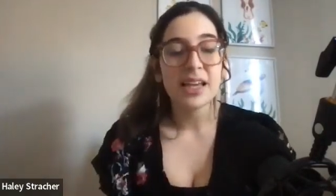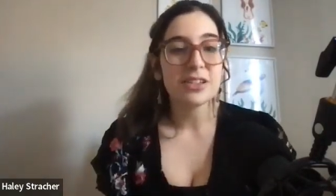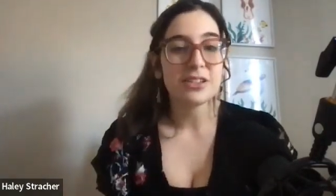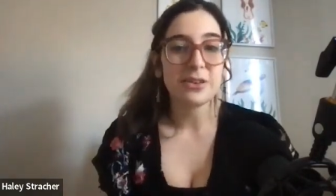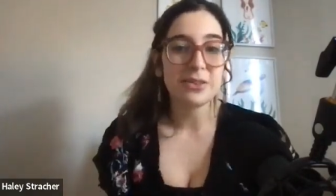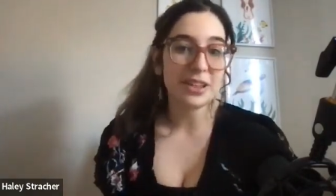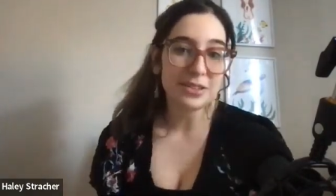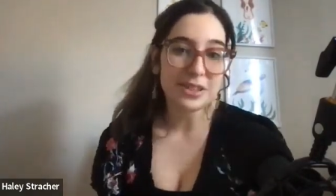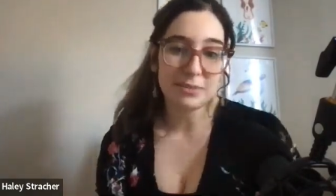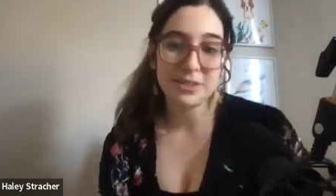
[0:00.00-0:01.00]
so
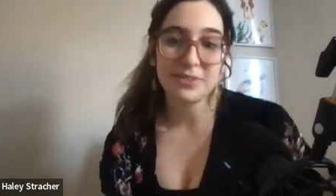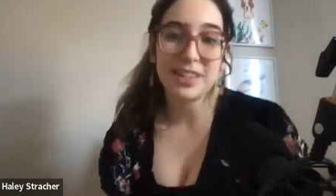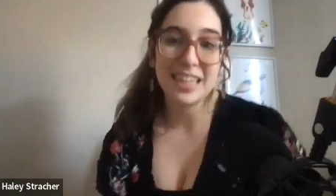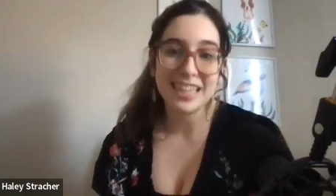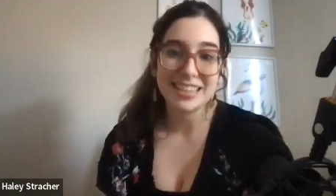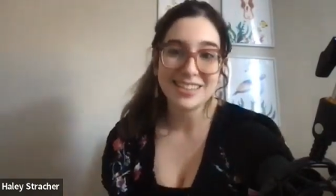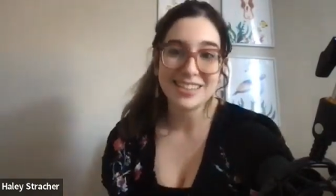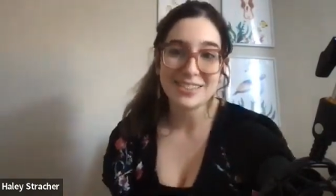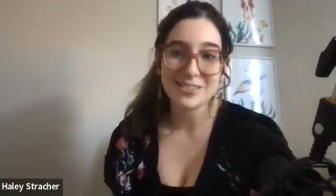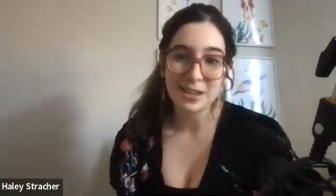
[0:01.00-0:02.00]
those types of
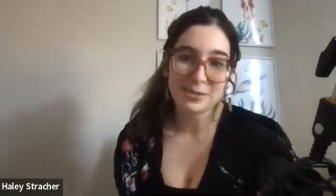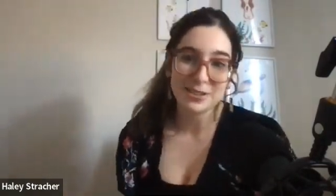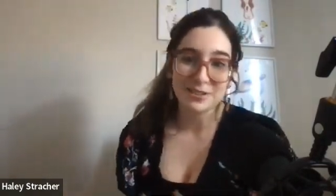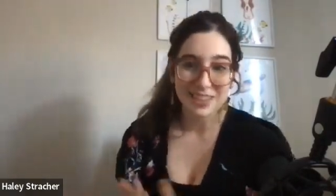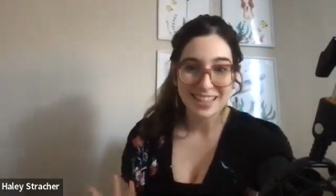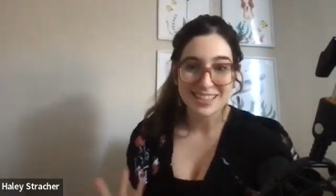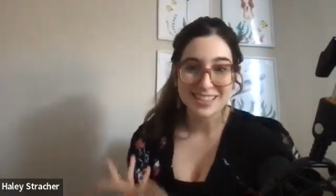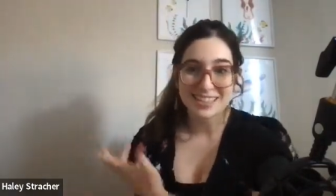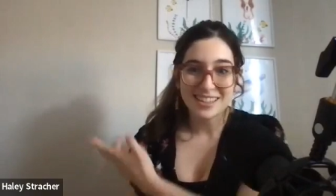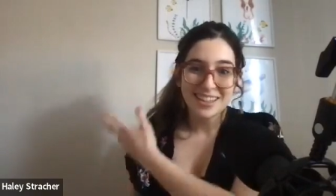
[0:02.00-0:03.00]
things those types of i guess